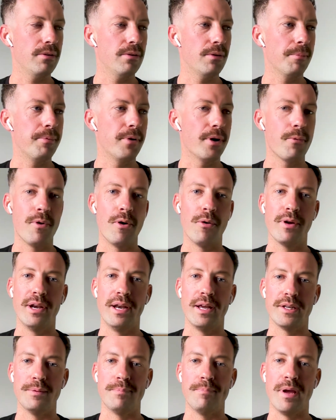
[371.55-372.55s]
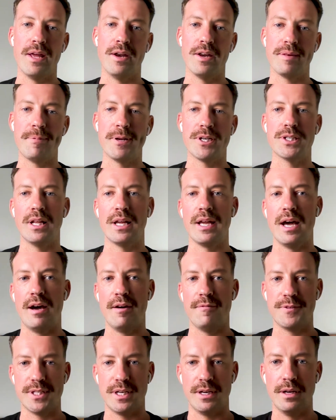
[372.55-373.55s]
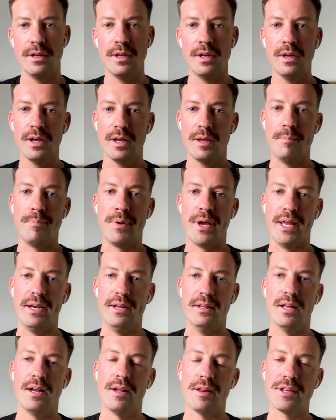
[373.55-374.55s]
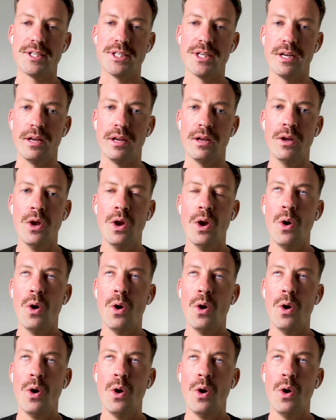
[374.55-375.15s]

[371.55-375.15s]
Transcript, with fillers: you're a pretty well connected man, especially after competing last year.